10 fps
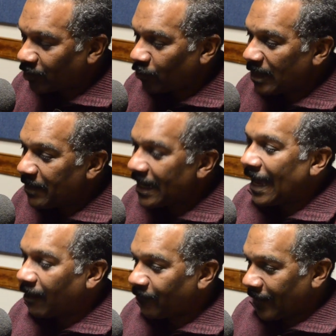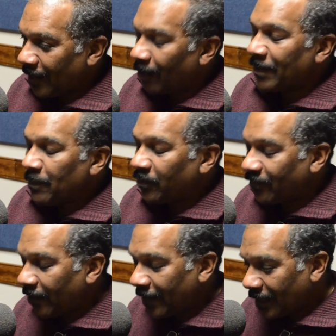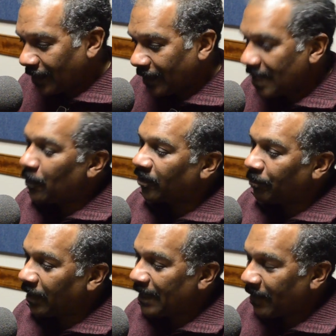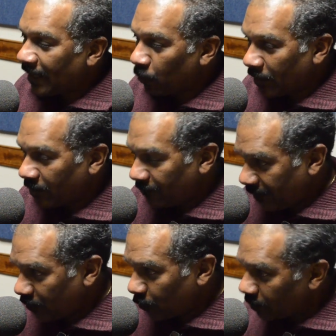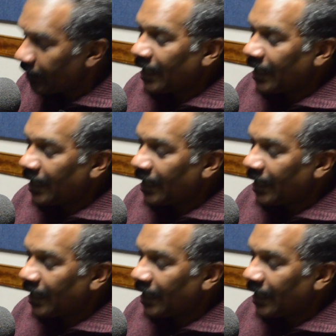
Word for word: screaming out for help. He was very clear. He wasn't blaming any one individual.